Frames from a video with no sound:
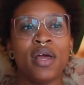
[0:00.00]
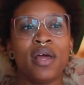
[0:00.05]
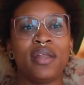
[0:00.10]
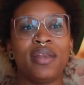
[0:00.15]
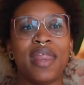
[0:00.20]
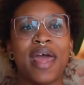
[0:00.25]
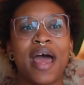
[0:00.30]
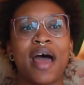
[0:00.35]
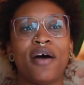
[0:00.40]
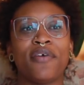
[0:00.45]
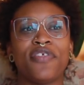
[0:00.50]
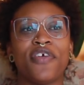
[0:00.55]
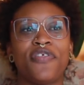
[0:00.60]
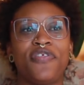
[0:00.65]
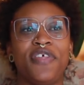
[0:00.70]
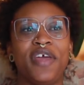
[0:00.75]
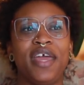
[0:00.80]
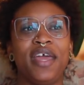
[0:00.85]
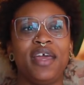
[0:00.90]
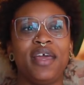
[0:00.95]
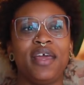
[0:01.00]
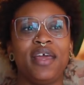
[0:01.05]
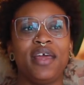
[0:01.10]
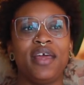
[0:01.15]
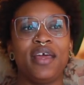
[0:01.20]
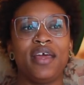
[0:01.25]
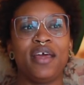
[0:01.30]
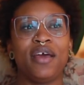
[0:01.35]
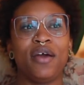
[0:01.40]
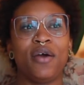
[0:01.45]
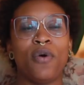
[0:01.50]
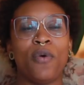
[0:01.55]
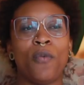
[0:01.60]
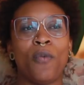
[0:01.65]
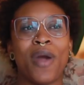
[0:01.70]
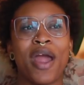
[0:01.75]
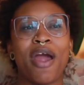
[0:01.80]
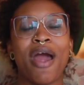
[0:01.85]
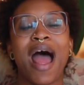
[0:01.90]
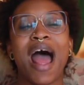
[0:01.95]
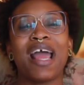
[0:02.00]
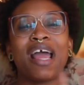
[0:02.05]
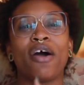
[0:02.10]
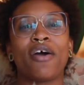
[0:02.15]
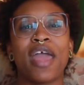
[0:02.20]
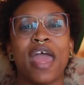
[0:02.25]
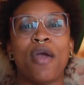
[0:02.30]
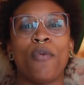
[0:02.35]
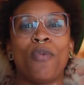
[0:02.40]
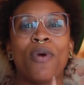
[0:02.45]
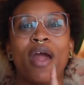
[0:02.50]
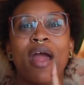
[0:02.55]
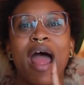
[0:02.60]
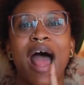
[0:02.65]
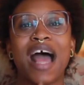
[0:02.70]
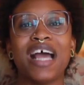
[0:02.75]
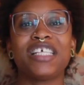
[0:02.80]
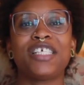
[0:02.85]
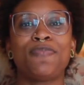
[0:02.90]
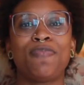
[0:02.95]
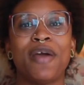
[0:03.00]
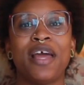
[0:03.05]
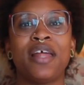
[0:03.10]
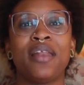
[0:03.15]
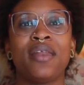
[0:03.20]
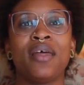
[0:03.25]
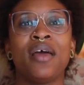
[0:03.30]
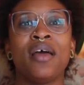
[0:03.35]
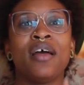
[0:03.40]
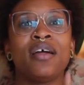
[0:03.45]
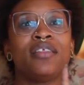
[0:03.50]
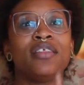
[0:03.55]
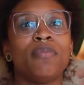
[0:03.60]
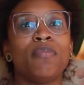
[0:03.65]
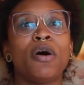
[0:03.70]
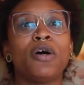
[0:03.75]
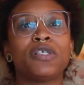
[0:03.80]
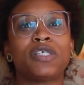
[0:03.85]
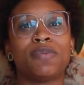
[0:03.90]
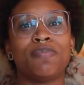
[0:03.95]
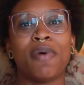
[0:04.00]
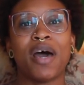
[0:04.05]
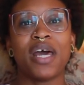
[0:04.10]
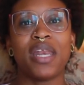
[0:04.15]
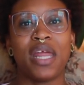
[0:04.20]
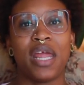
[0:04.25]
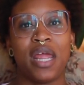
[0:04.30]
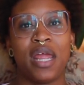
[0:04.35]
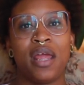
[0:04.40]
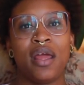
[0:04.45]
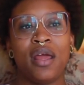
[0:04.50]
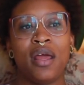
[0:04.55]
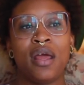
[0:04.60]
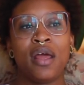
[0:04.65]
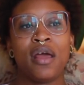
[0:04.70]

Now, the thing where I spent the most money